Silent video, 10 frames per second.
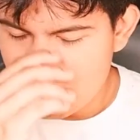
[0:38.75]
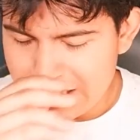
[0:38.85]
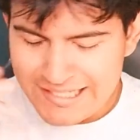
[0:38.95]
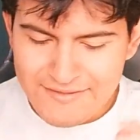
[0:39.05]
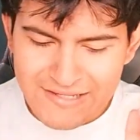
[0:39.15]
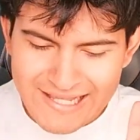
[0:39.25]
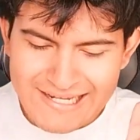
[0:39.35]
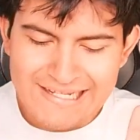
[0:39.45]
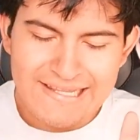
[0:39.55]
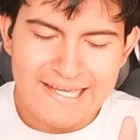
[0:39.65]
Well, to even get
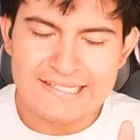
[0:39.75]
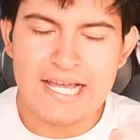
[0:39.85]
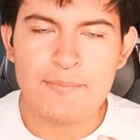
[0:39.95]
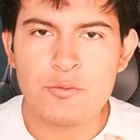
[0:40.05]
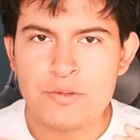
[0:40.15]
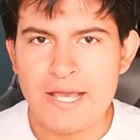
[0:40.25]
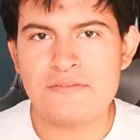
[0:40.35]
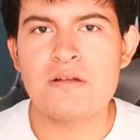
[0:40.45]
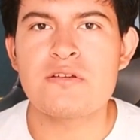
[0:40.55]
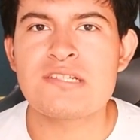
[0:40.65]
into that topic, we have
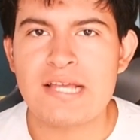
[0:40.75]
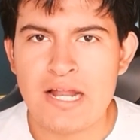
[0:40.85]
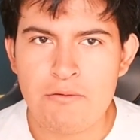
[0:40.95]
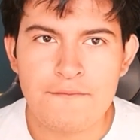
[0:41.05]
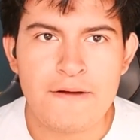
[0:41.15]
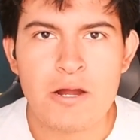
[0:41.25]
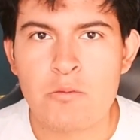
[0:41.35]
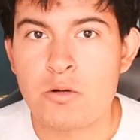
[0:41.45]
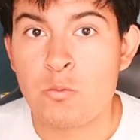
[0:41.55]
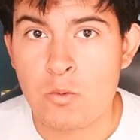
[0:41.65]
to understand how a
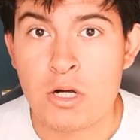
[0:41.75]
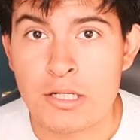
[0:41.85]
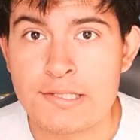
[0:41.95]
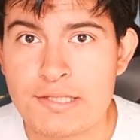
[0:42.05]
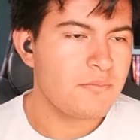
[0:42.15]
firework works.